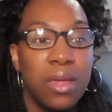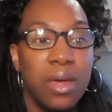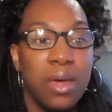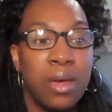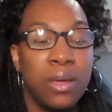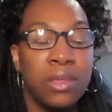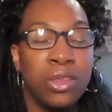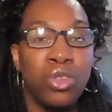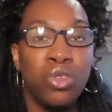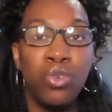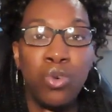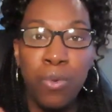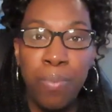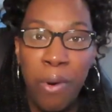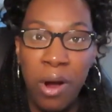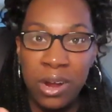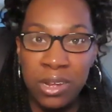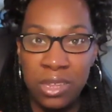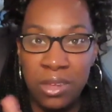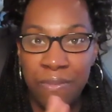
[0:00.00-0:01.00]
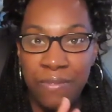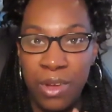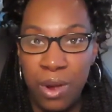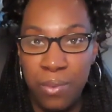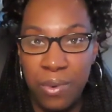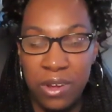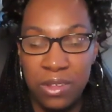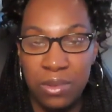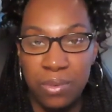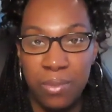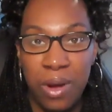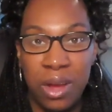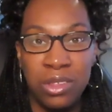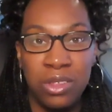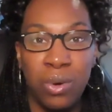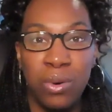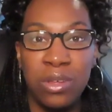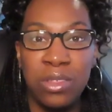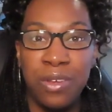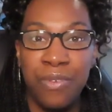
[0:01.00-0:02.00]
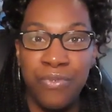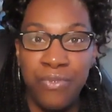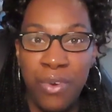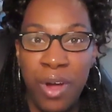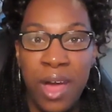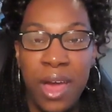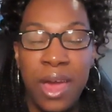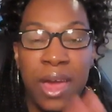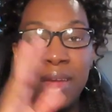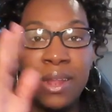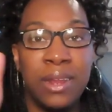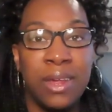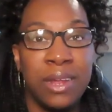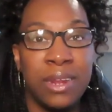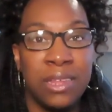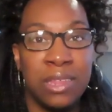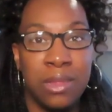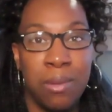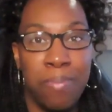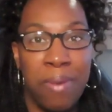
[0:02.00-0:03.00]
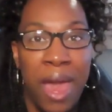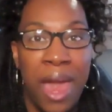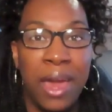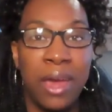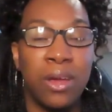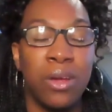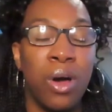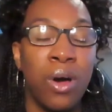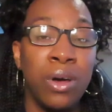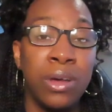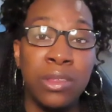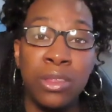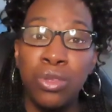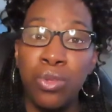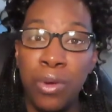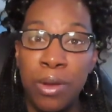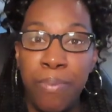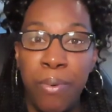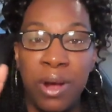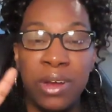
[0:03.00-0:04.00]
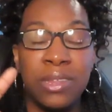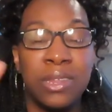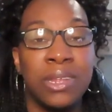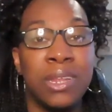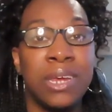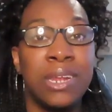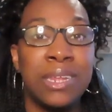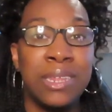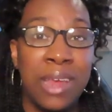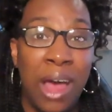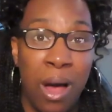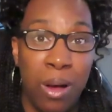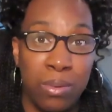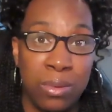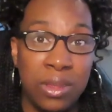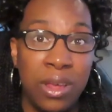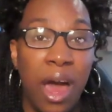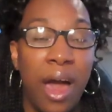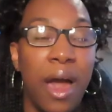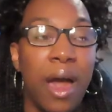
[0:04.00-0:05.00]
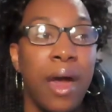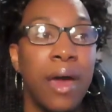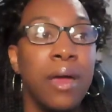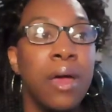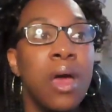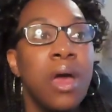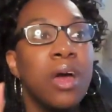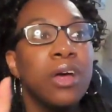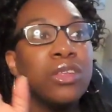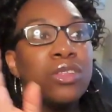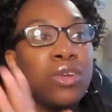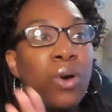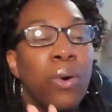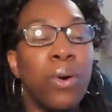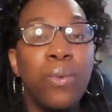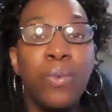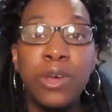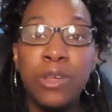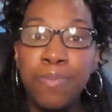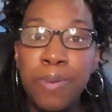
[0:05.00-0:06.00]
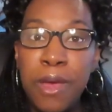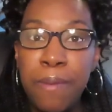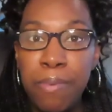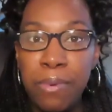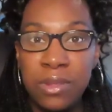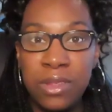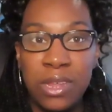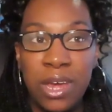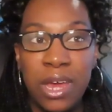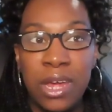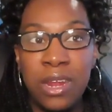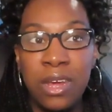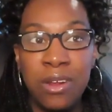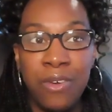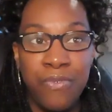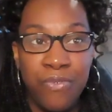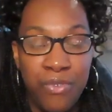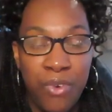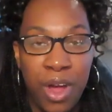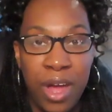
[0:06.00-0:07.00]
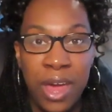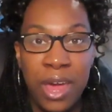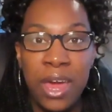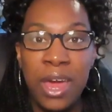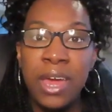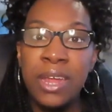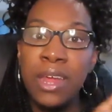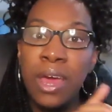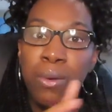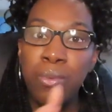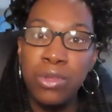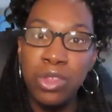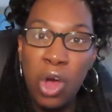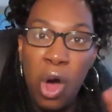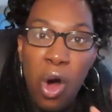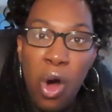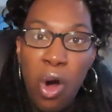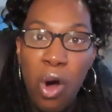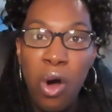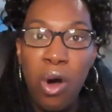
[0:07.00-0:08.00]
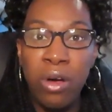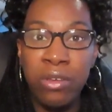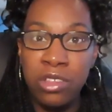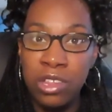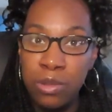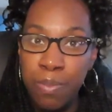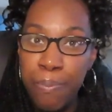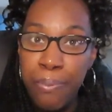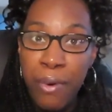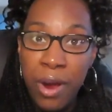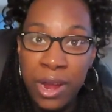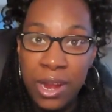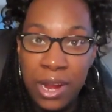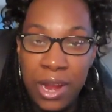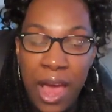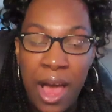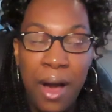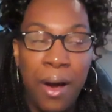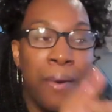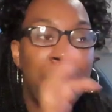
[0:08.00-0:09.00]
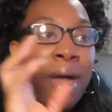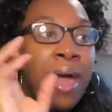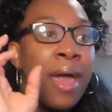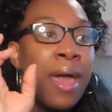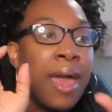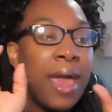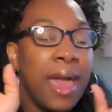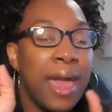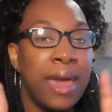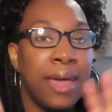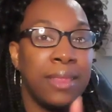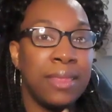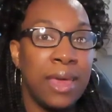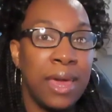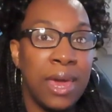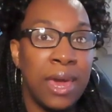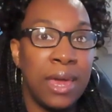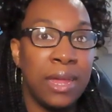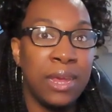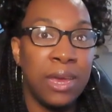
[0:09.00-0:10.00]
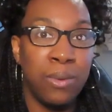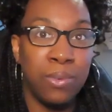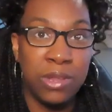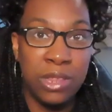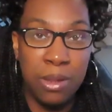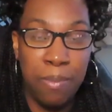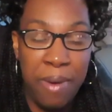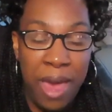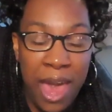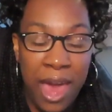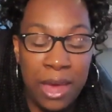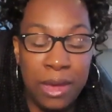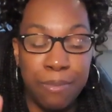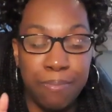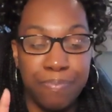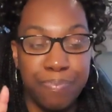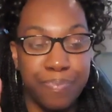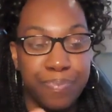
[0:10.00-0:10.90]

it's two parts of their restaurant. So it's the front and then it's the back. It's three parts and then it's outside. So it was people sitting in the front and it was all spreaded out. And then it was the back.